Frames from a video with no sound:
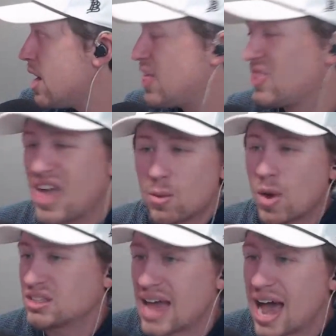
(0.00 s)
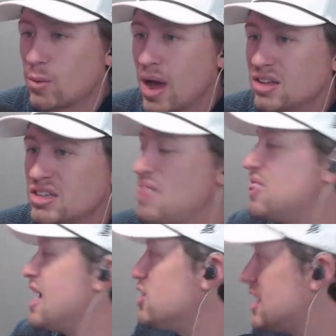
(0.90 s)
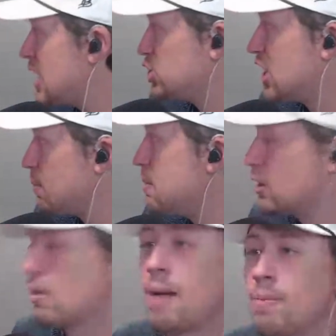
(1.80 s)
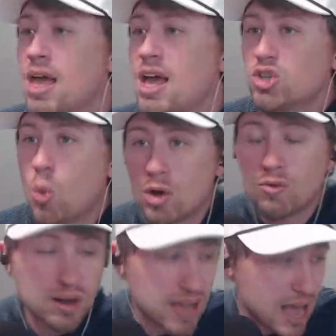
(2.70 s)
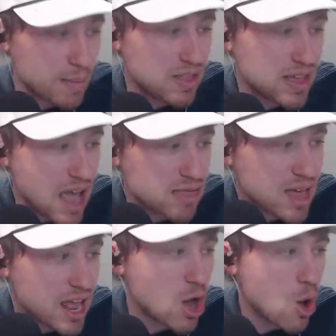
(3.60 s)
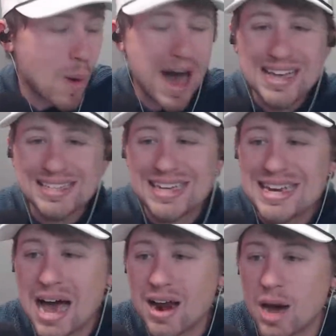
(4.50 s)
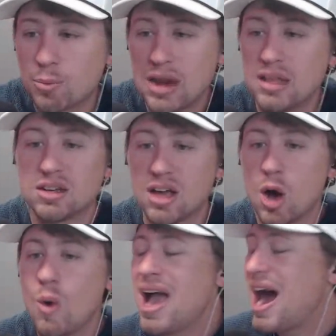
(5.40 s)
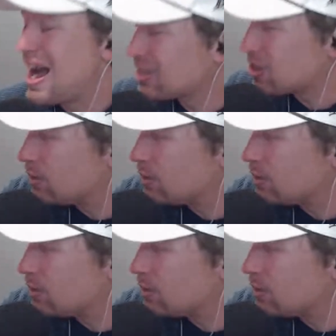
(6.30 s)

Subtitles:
that then went sideways, and then you got Shelby Miller up. It's a 1-run game in the 8th inning. Why is he not up ready to go? I thought it